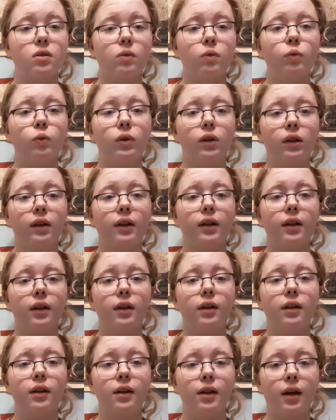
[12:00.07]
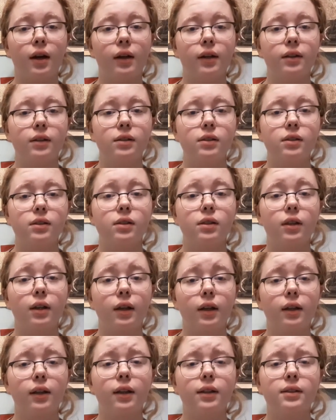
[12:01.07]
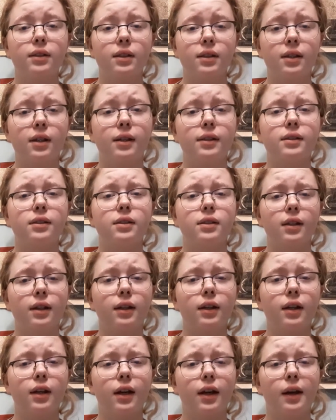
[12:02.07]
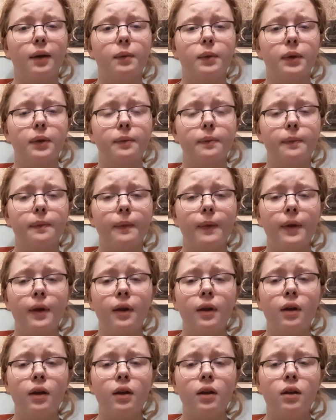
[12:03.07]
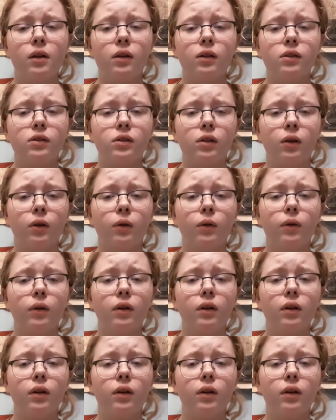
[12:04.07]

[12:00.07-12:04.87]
really nice. Like, that's a nice thing to happen. So,